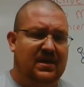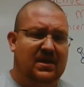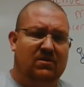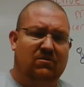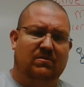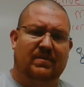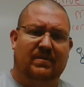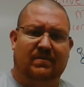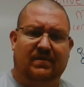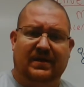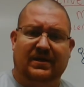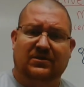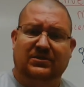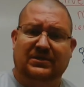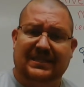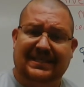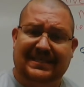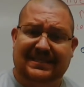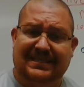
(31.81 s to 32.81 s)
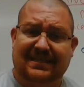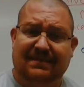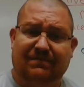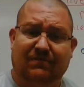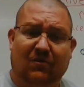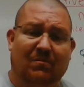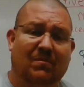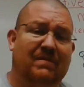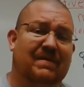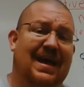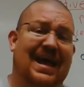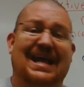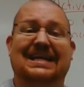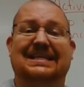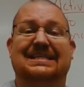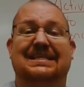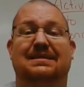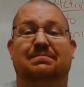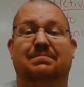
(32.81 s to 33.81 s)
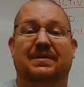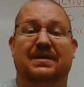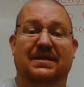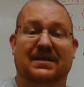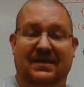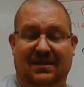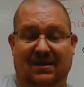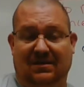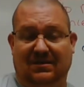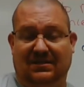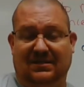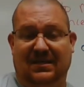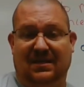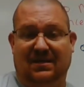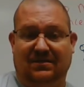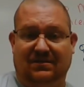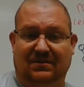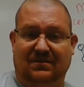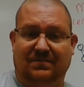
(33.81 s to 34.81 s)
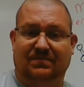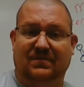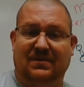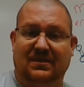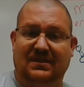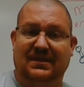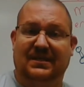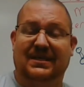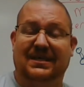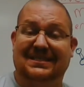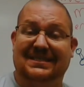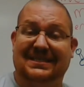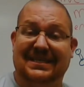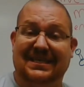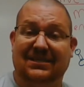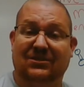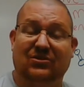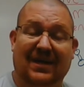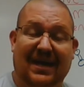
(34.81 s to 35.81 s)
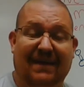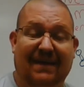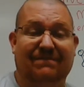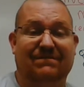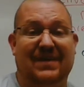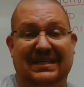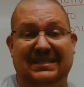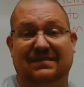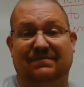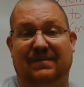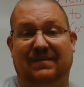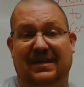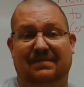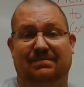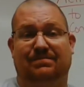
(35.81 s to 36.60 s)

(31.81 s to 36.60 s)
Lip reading: Remember, energy is in the form of ATP in our cells, adenosine triphosphate.